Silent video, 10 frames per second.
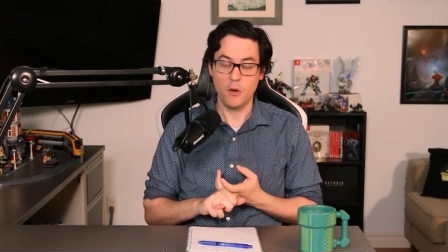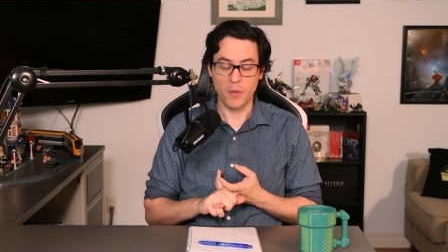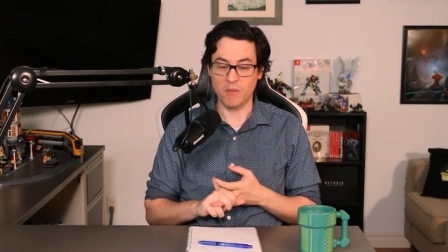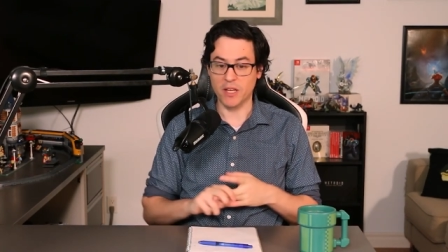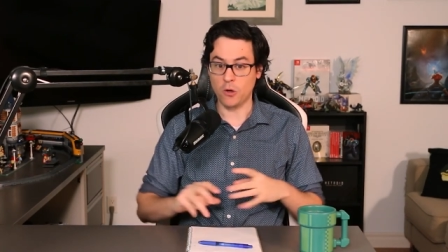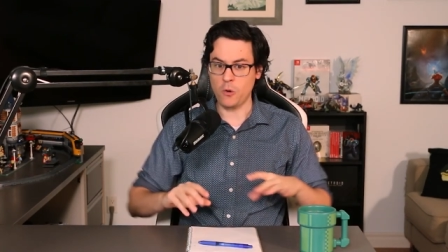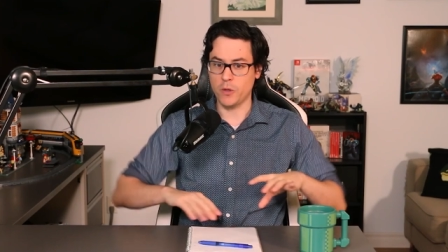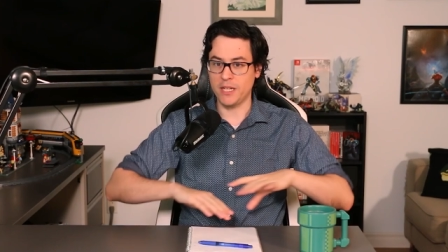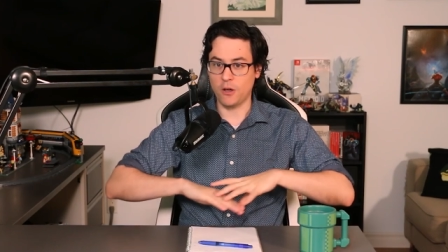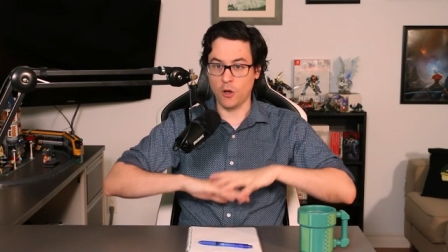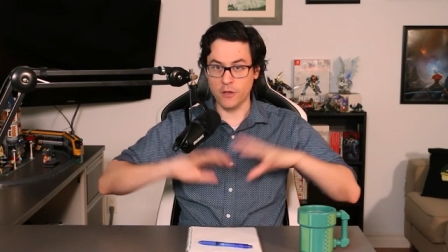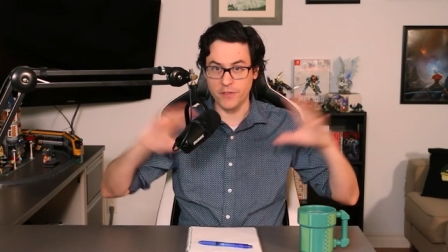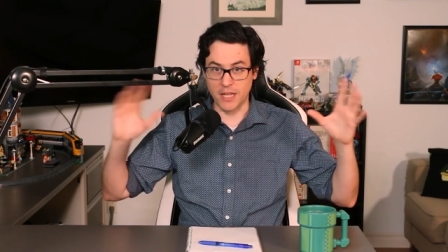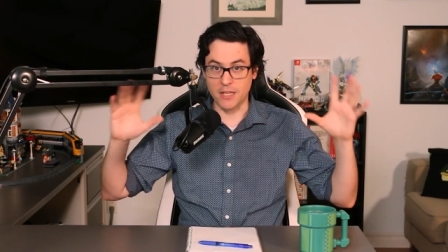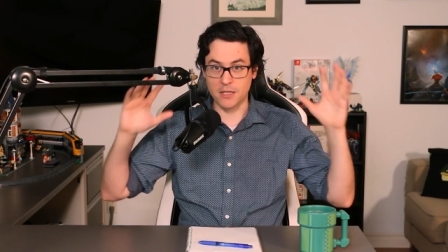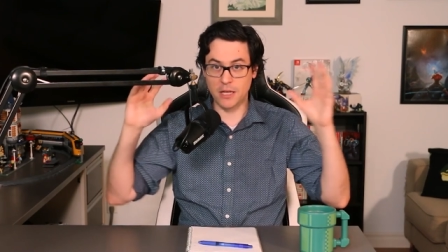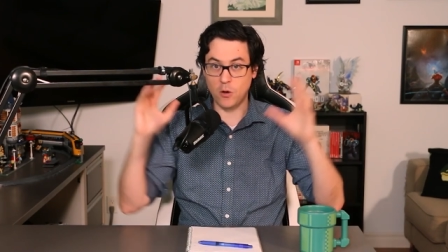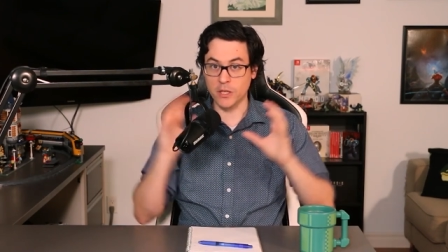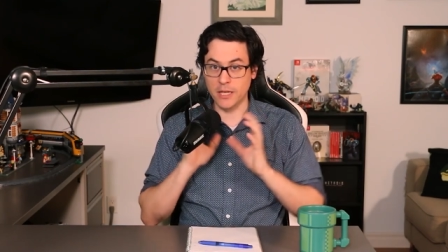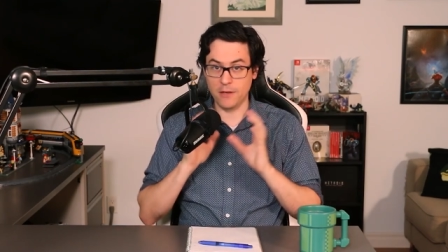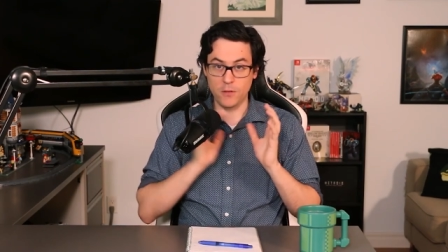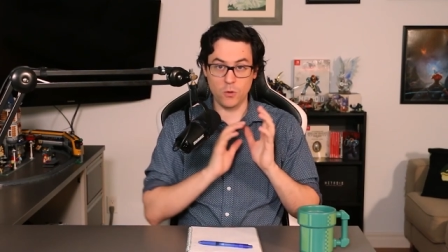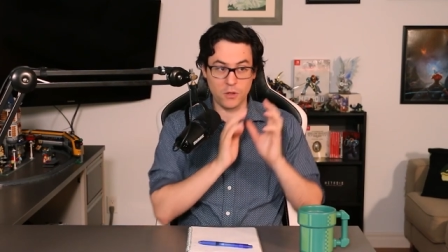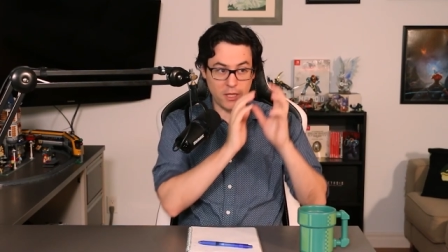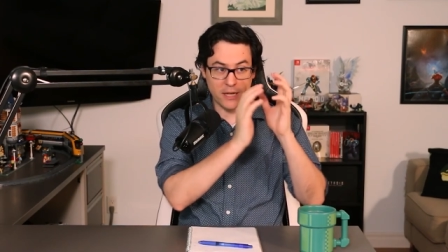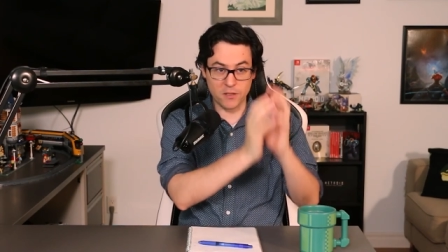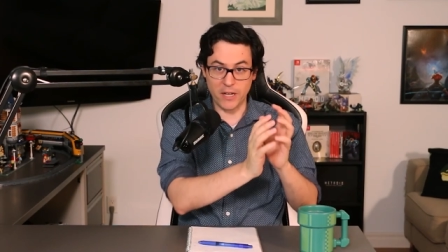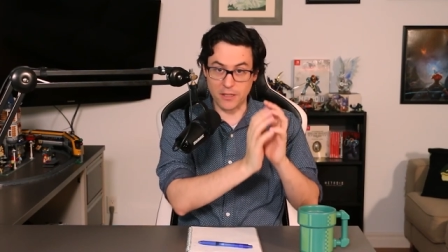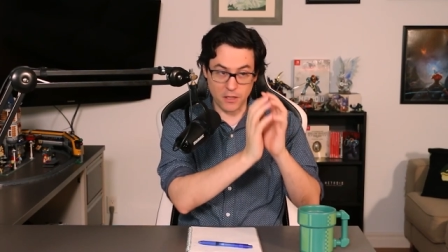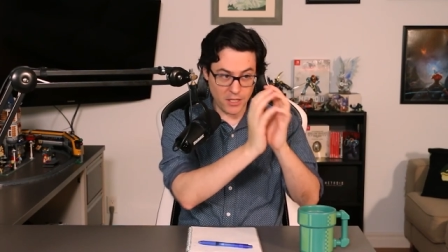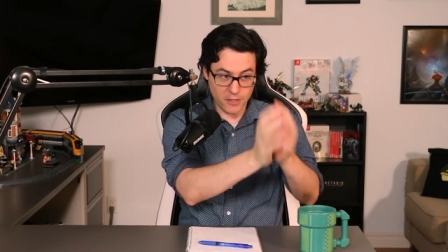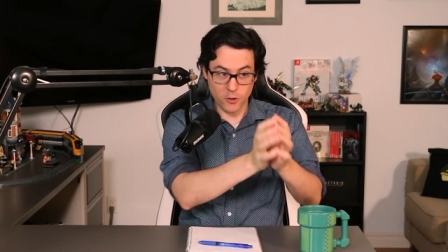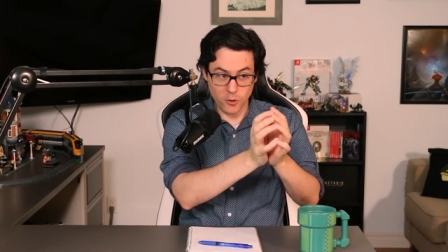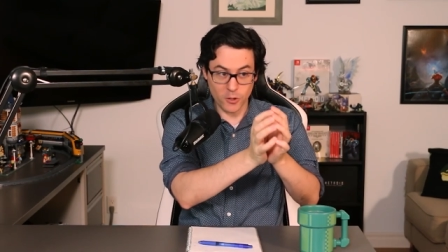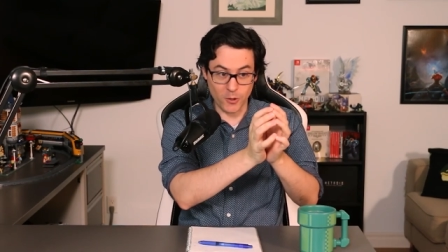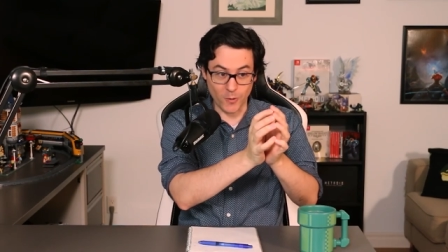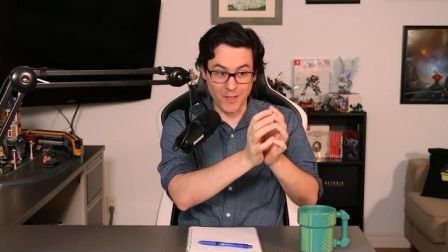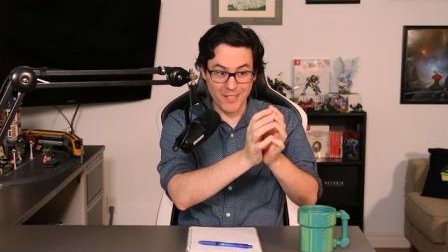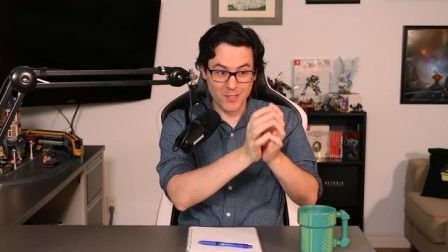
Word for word: But I'm like, oh, in all of this, they only give you the next fight, the Yian Kut-Ku.